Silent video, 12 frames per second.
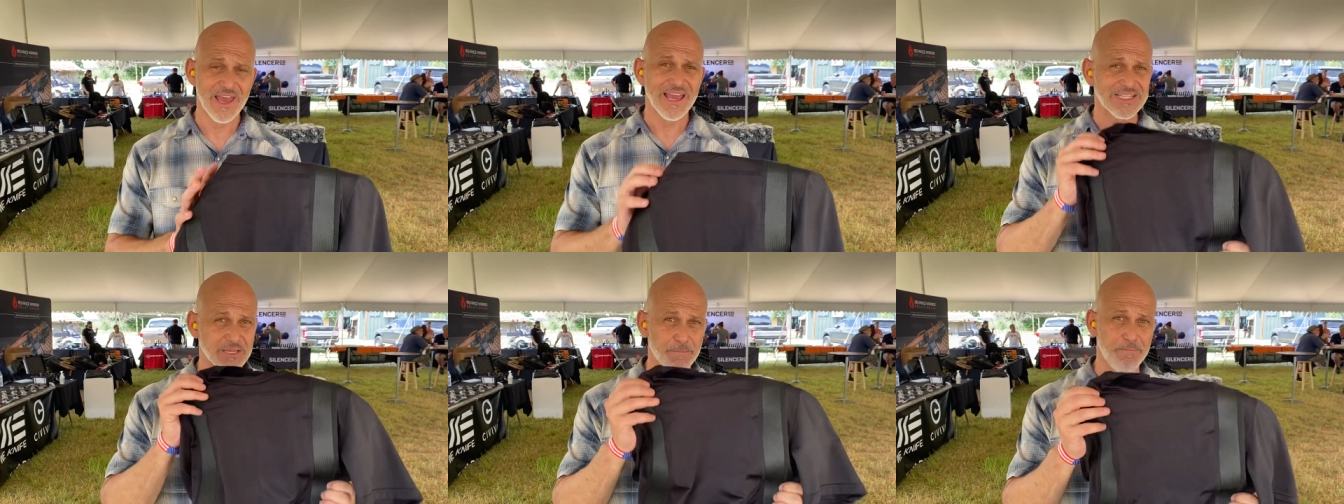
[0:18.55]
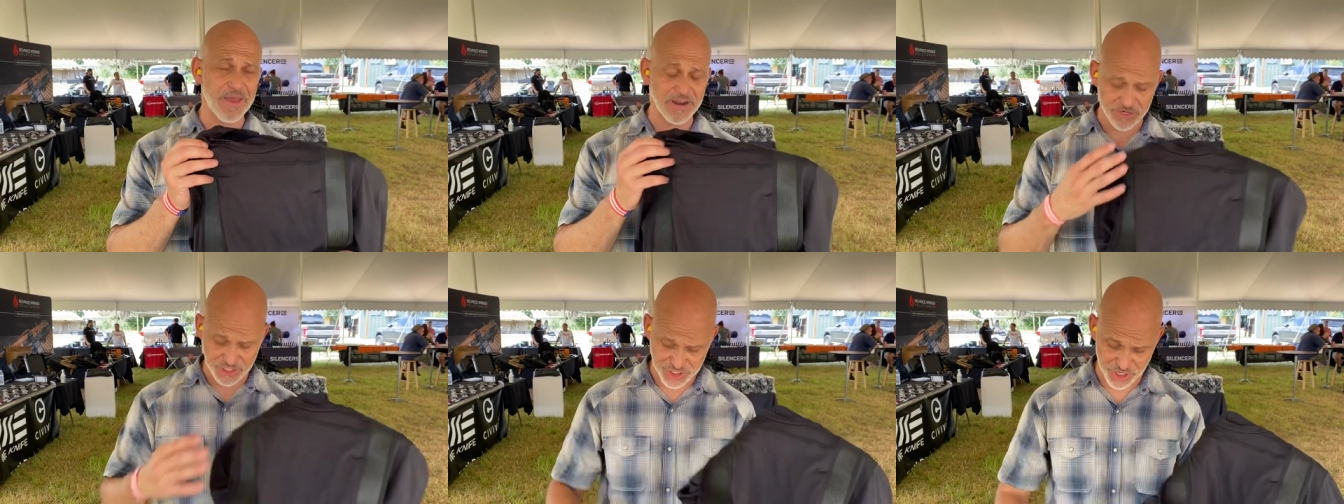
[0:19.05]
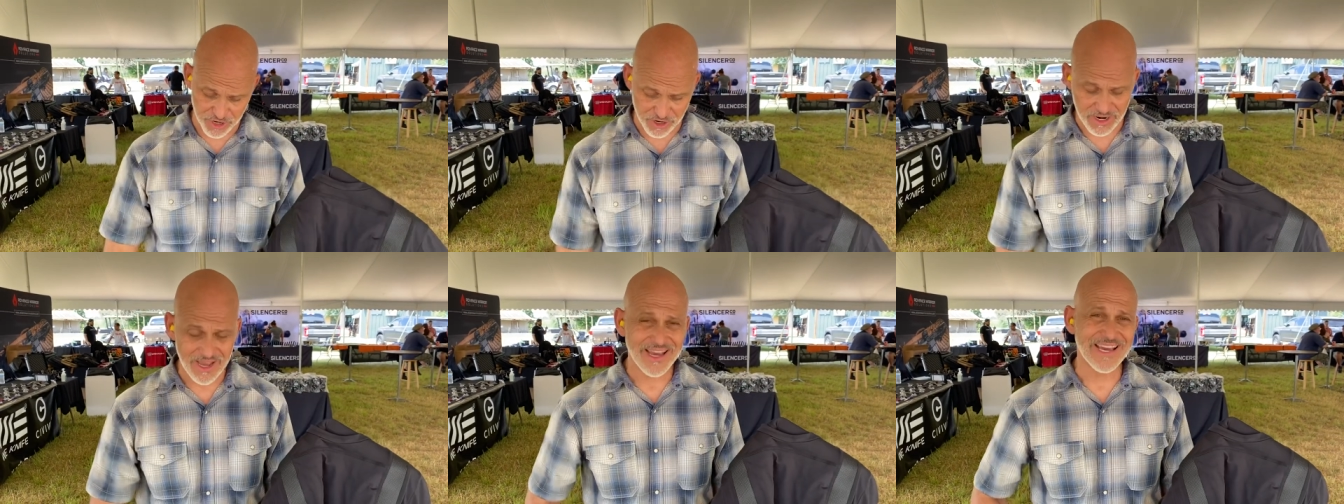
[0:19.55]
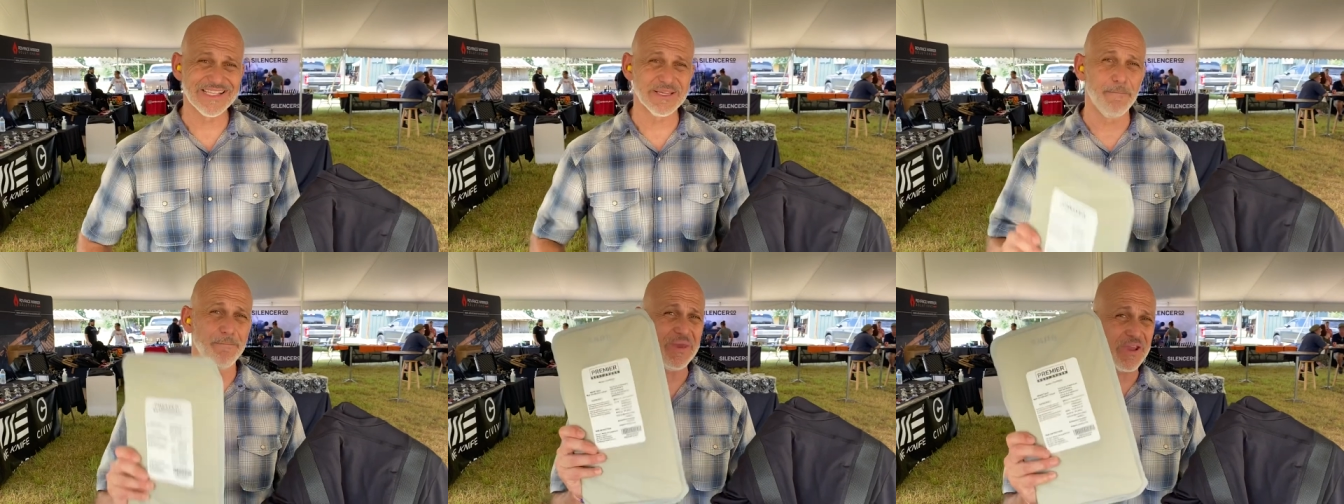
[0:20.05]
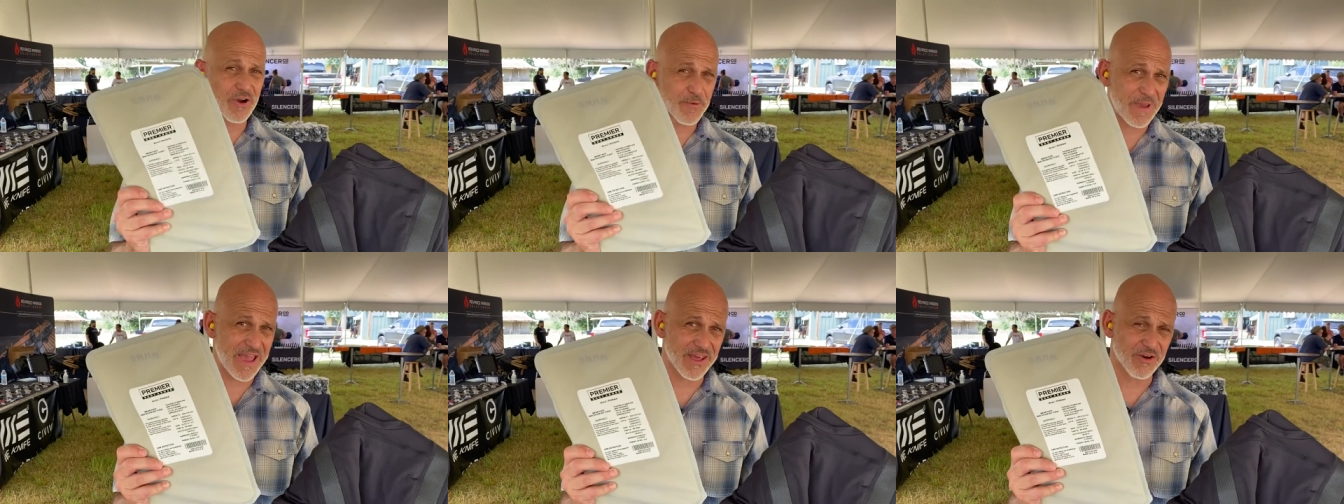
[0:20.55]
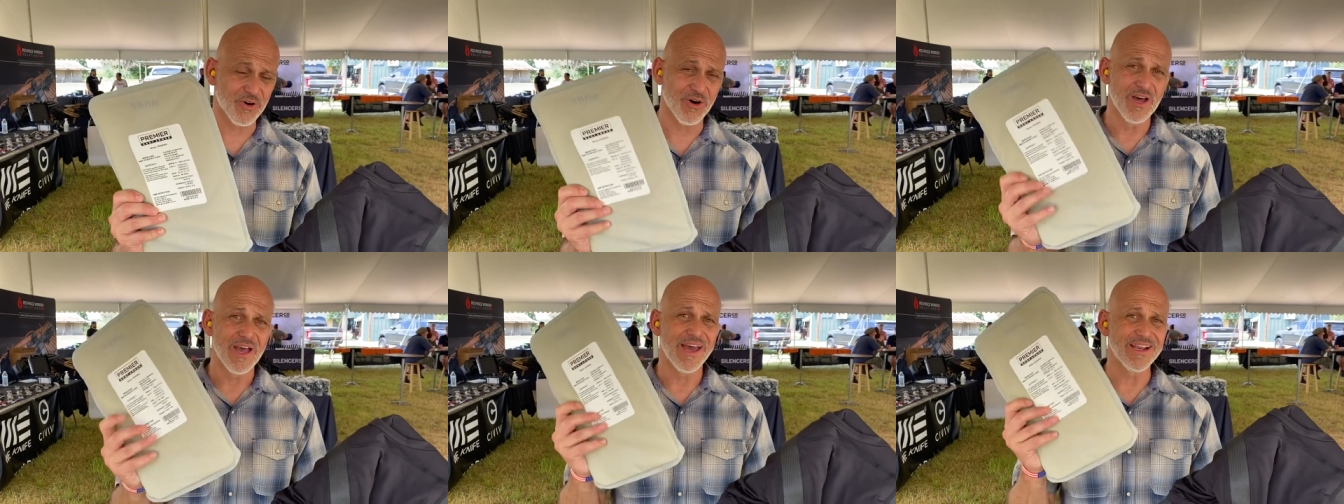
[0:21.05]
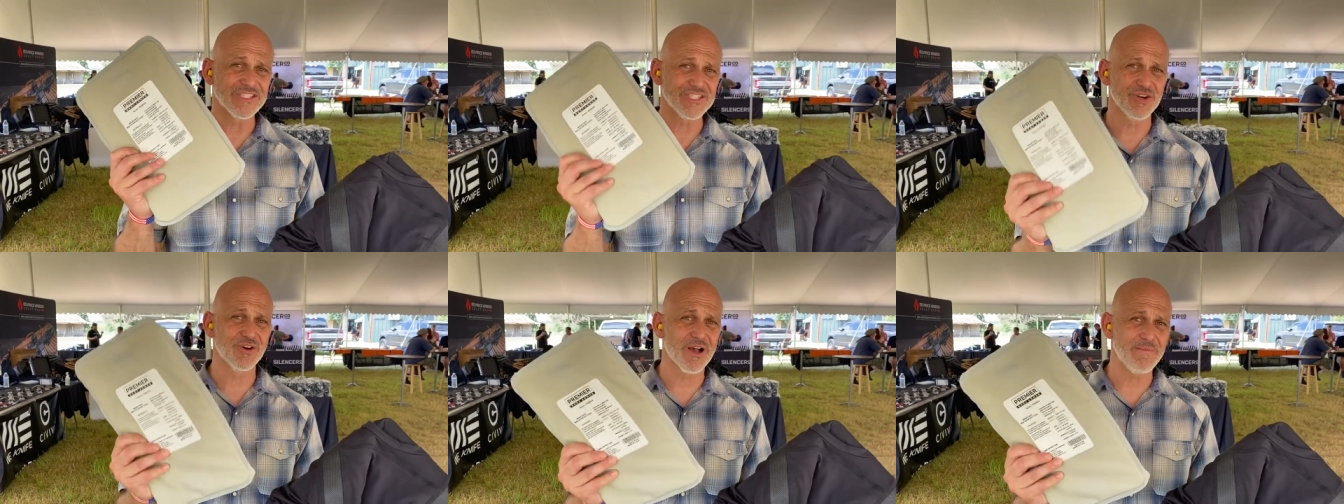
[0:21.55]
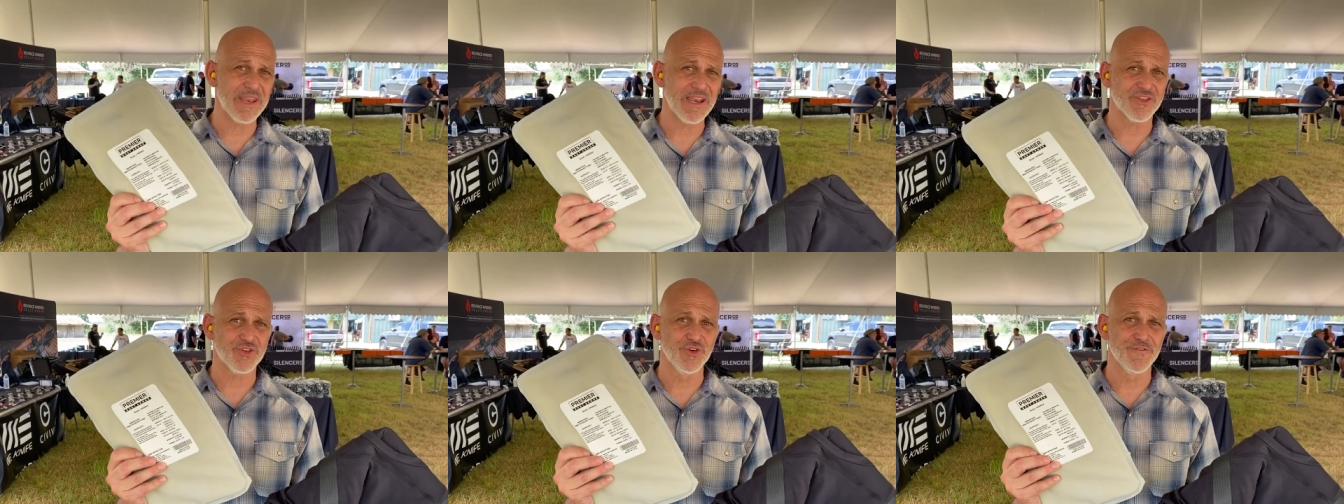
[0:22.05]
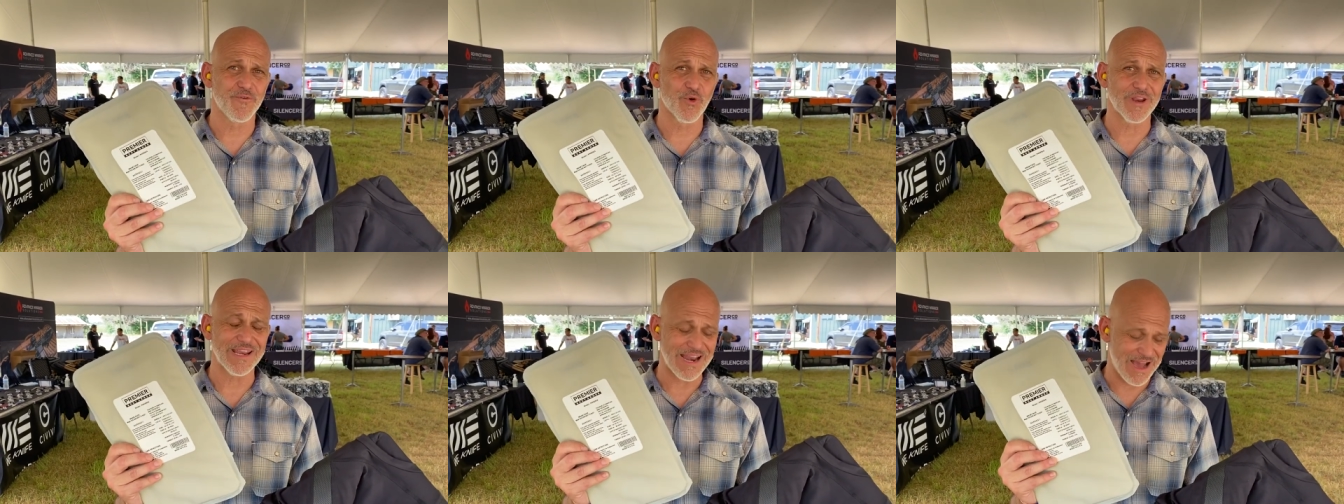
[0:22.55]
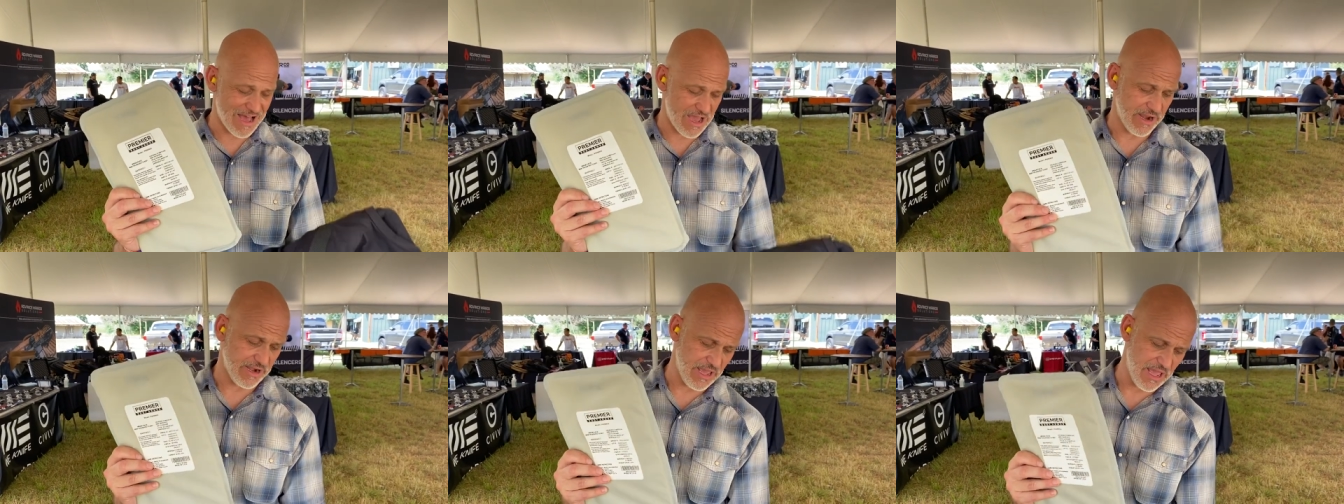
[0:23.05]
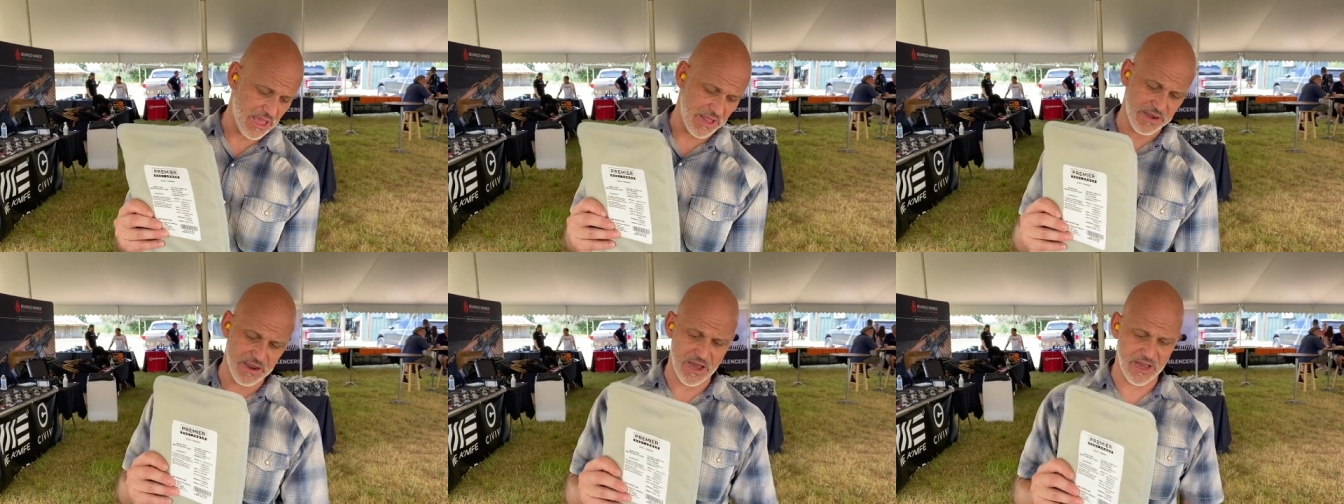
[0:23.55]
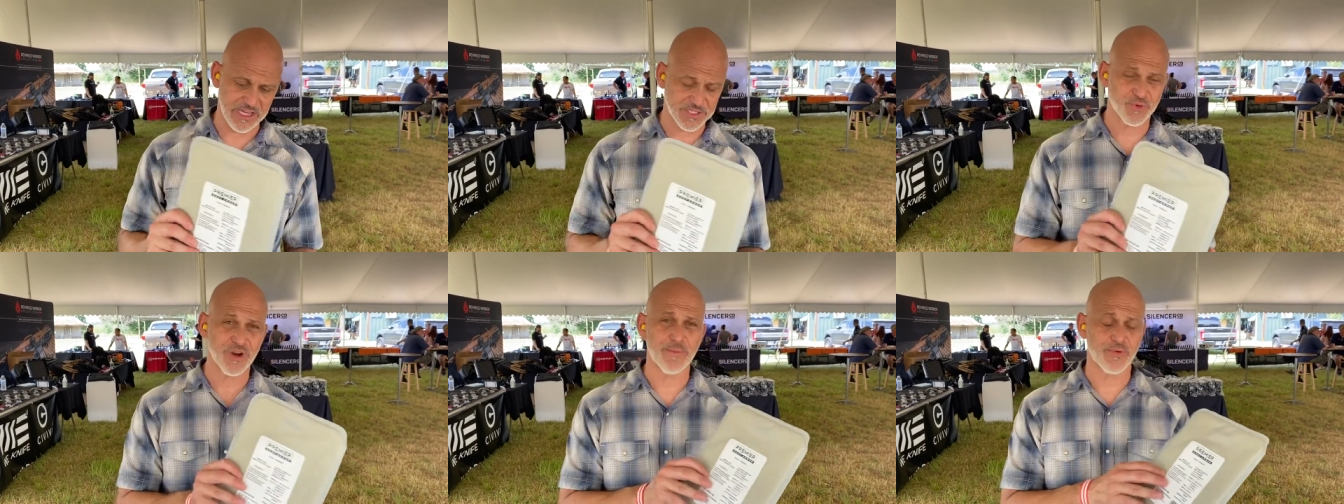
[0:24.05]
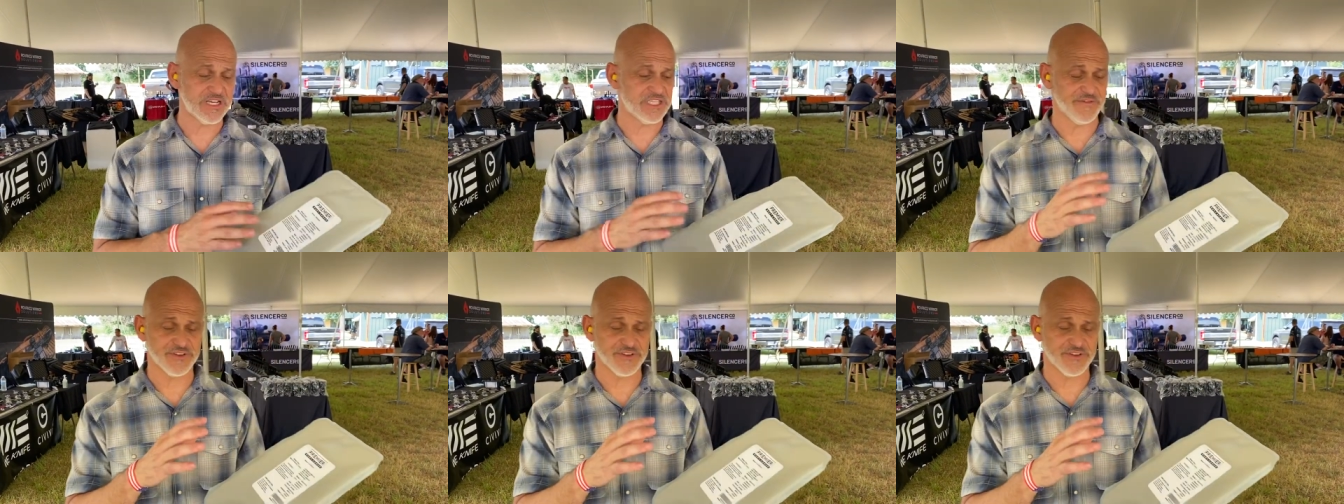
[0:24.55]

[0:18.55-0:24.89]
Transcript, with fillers: It's a better shirt, it's a bigger panel, and it's still coming in at 249, and uh, it's pretty impressive.